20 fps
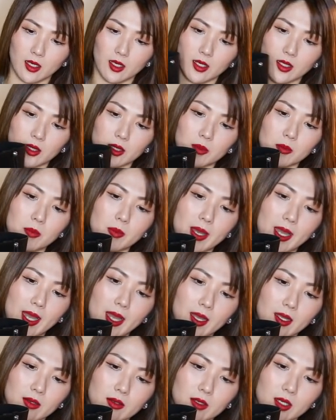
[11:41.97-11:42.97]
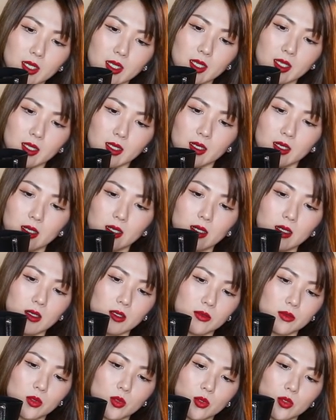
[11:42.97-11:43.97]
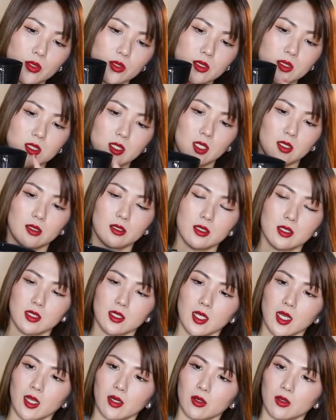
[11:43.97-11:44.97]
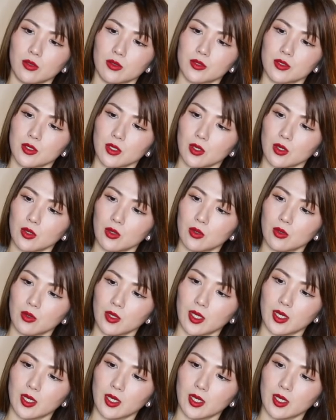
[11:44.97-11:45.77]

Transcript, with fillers: And the back right here, of course, the other side also,